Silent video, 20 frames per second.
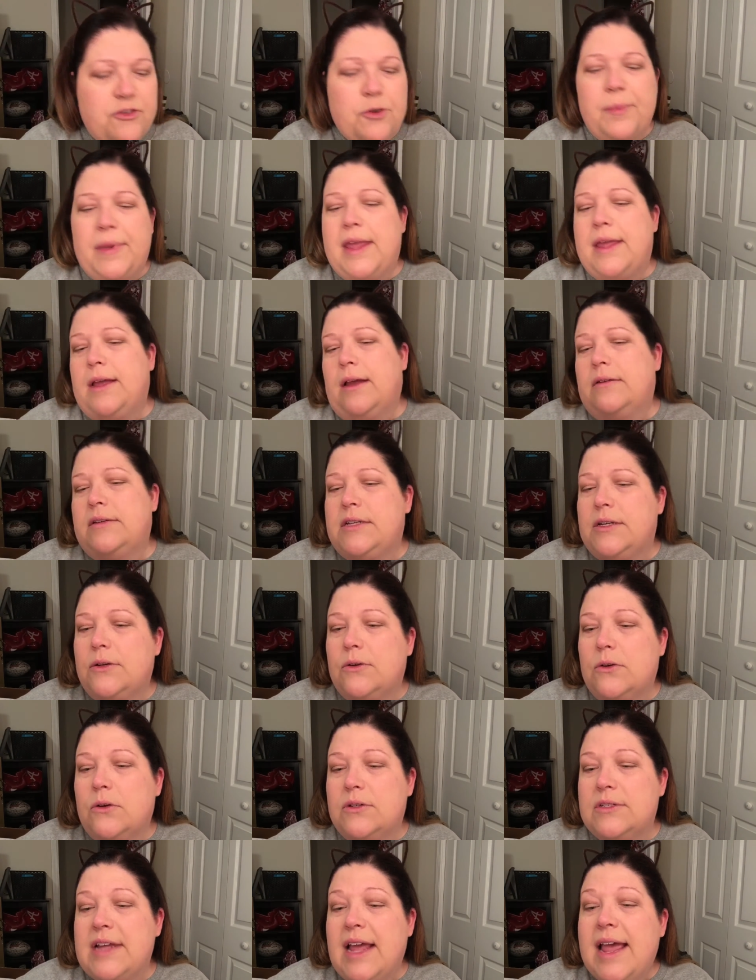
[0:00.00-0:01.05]
from Eco
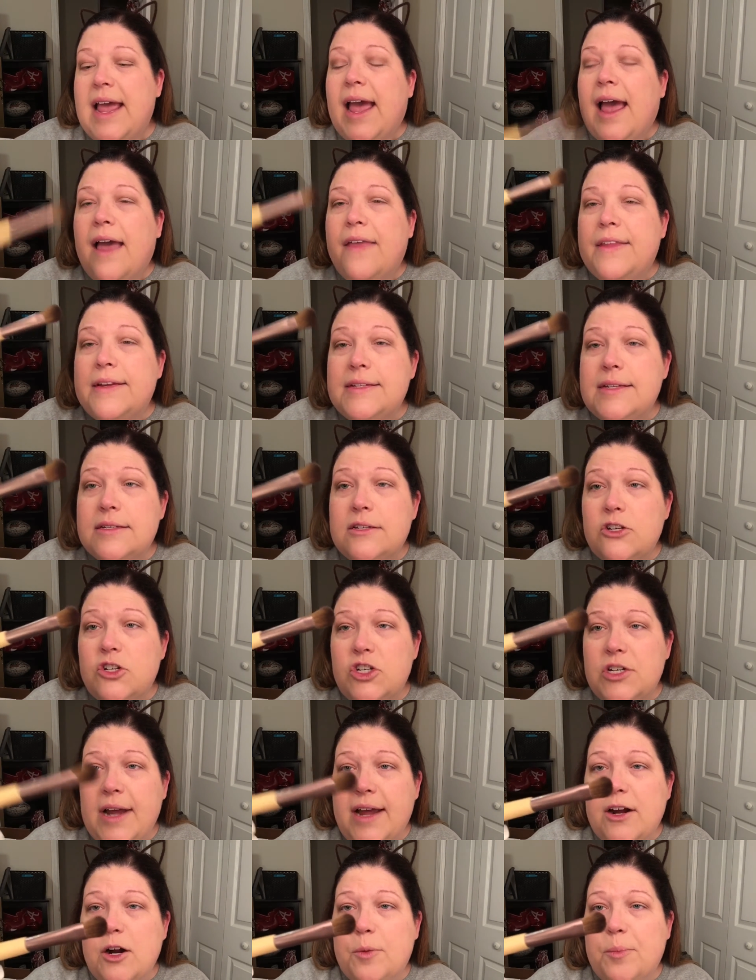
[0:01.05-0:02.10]
Tools, and this is a
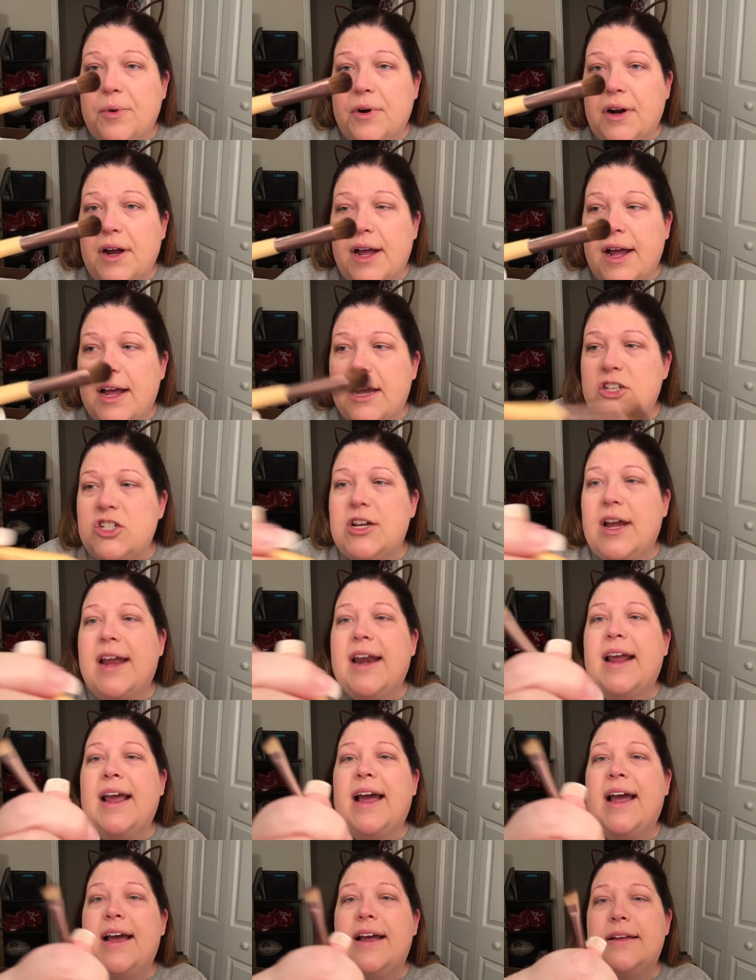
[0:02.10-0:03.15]
shader brush, and
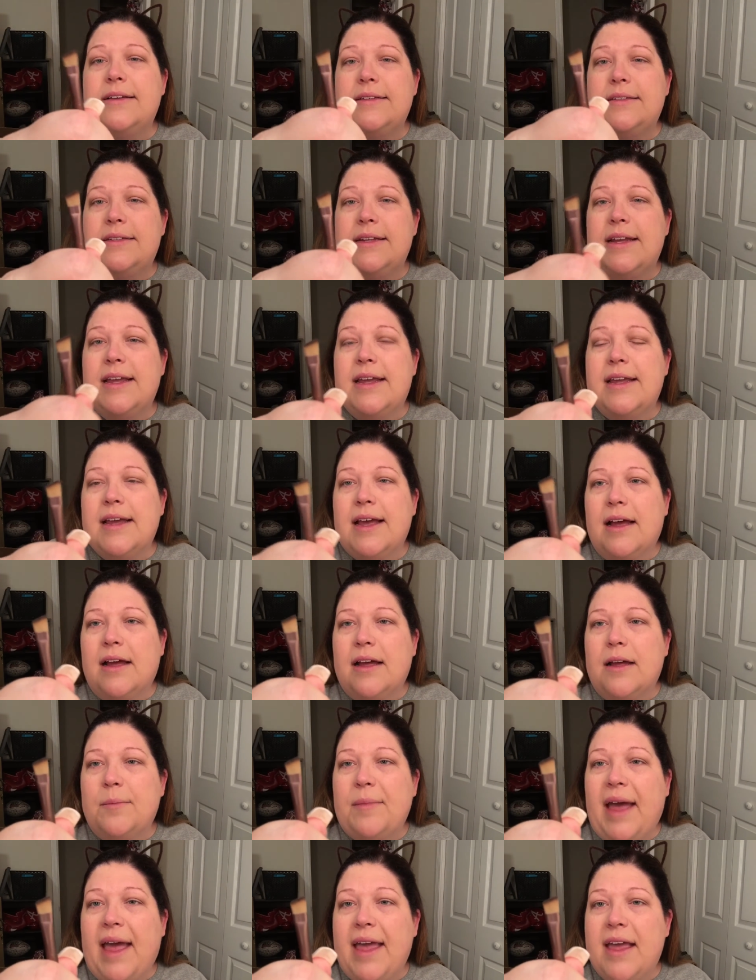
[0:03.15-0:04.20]
it has the
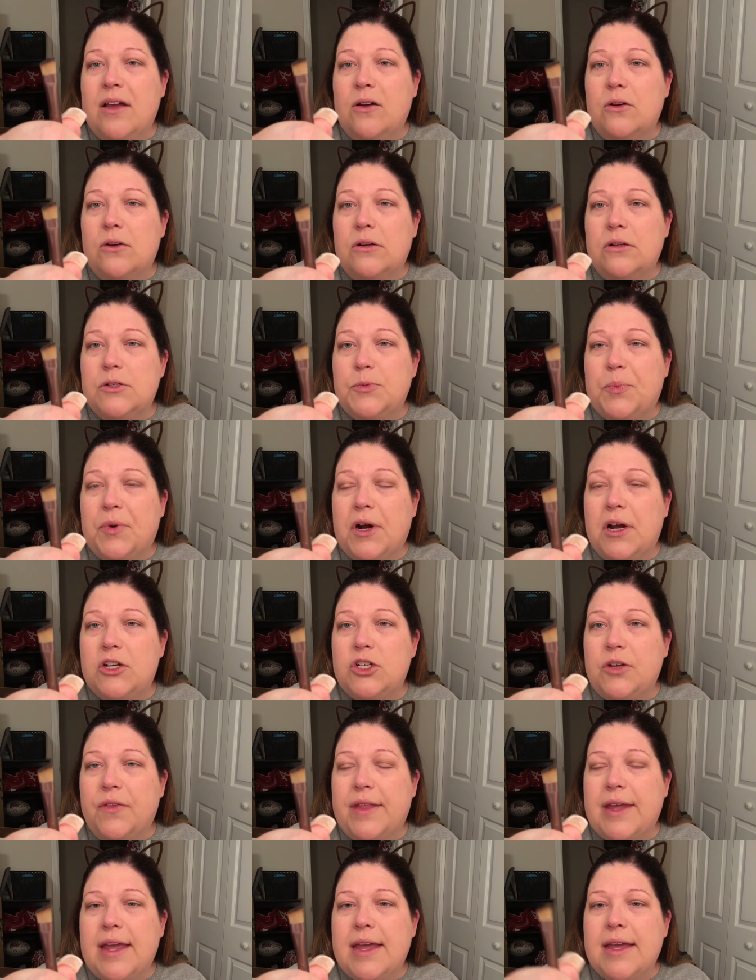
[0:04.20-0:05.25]
um, angled brush
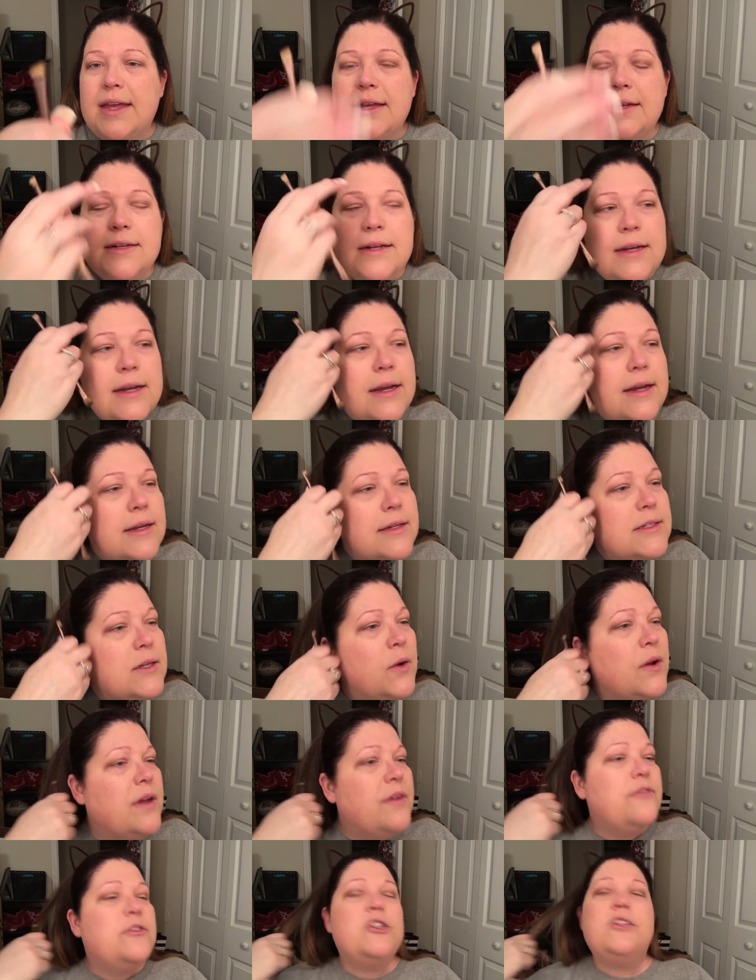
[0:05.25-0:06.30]
on the end. So
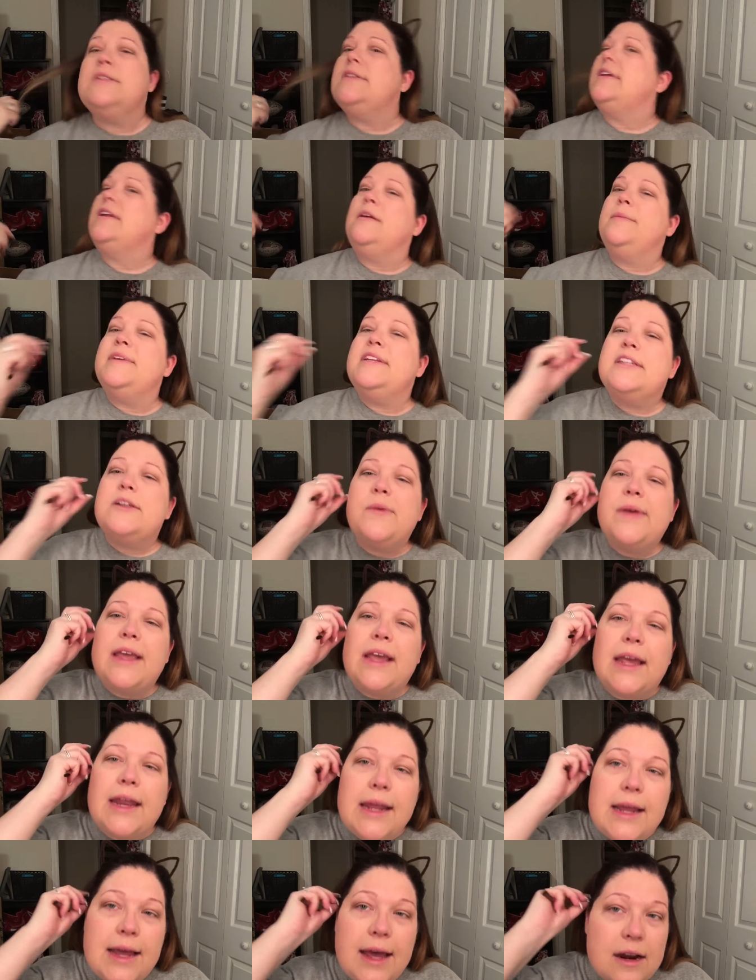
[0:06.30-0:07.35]
if she's gonna be doing
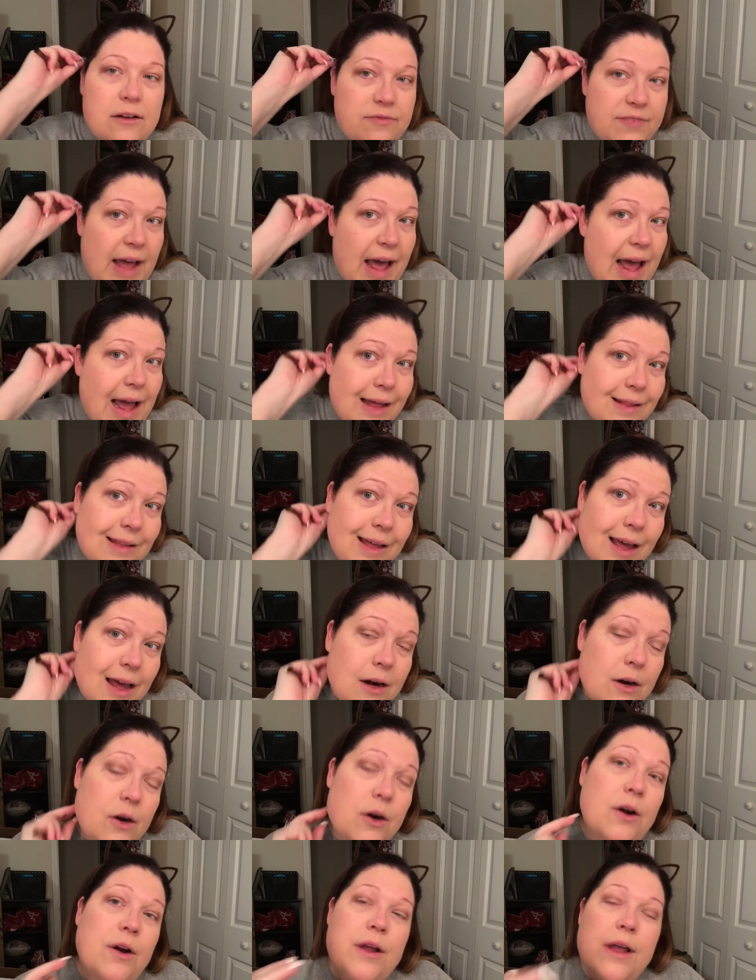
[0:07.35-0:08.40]
any kind of
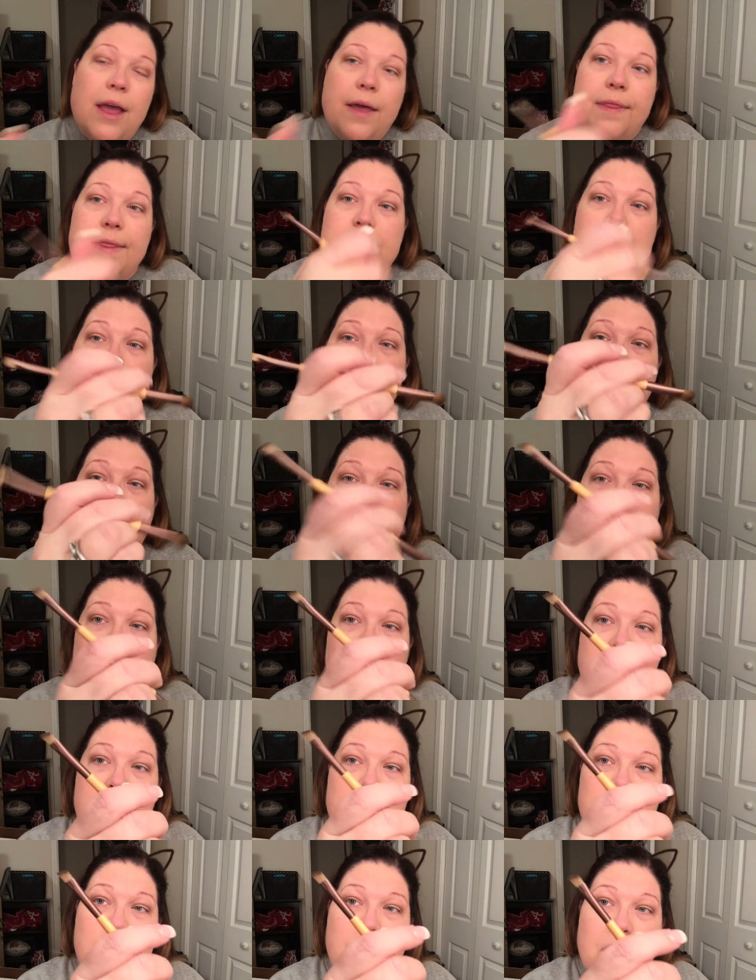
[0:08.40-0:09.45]
eyeliner, this would be a
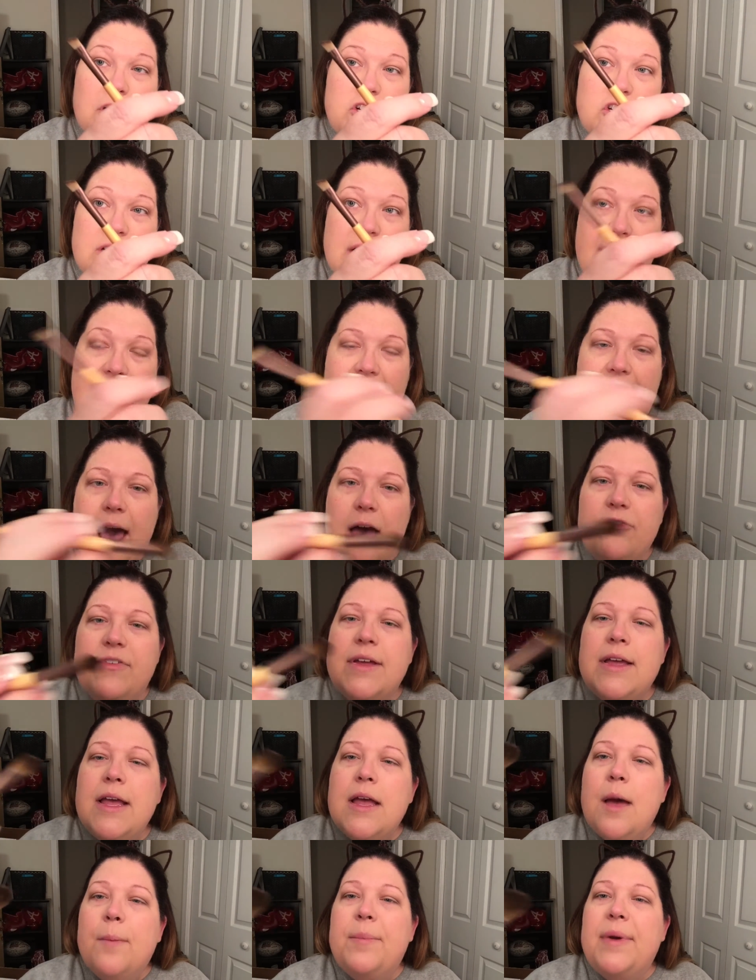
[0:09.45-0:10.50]
good brush to have.
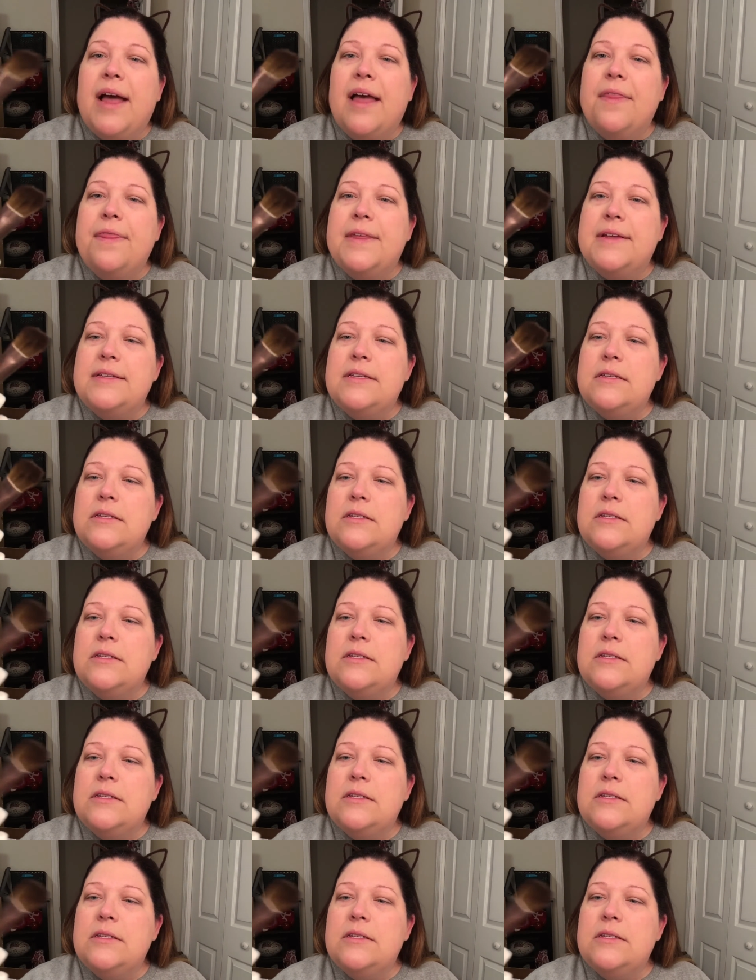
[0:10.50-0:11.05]
But this